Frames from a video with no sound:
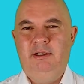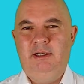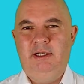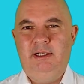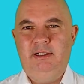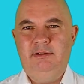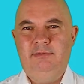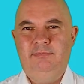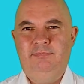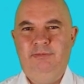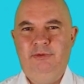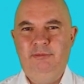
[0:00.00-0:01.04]
And
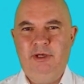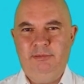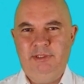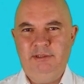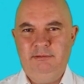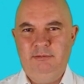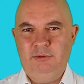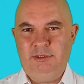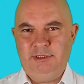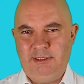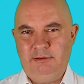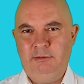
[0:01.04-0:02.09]
you may be more
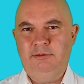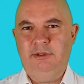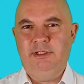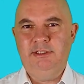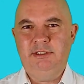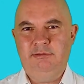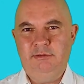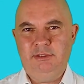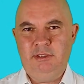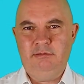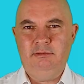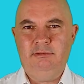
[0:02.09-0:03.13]
susceptible to this if you
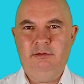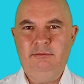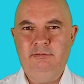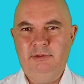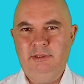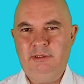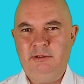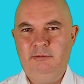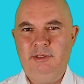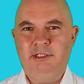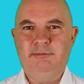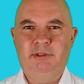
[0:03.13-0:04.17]
suffer from
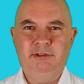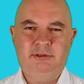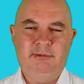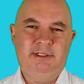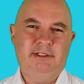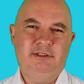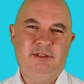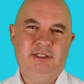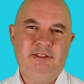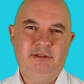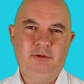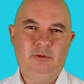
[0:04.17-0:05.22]
complex post-traumatic stress
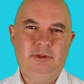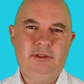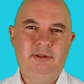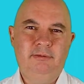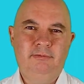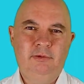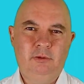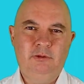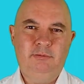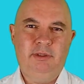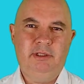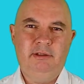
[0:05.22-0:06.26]
disorder
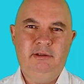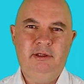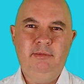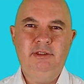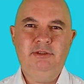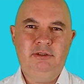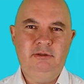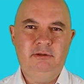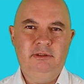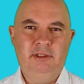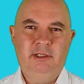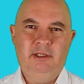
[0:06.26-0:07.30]
caused by
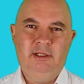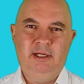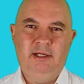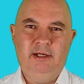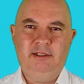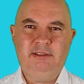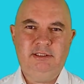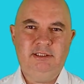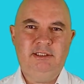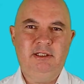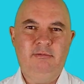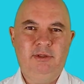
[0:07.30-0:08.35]
emotional and
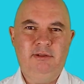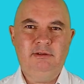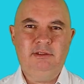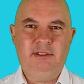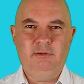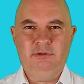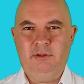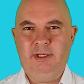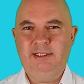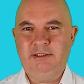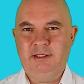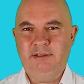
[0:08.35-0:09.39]
narcissistic abuse, and also
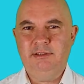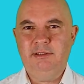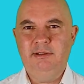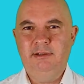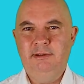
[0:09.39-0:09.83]
gaslighting.